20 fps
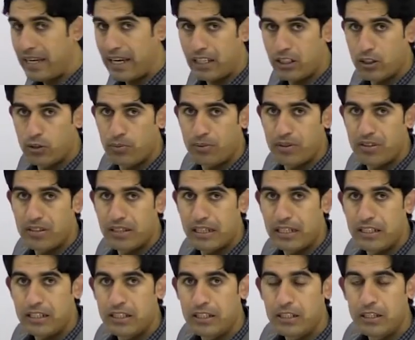expressed
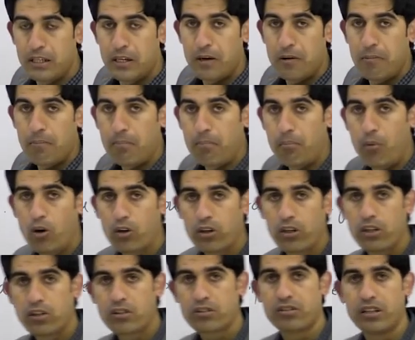in the
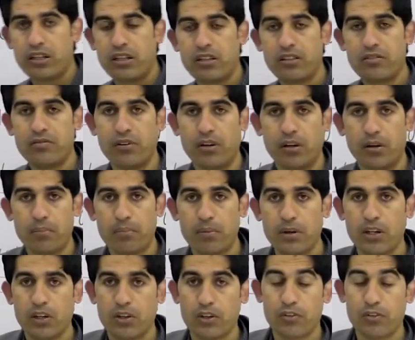modal auxiliary verb.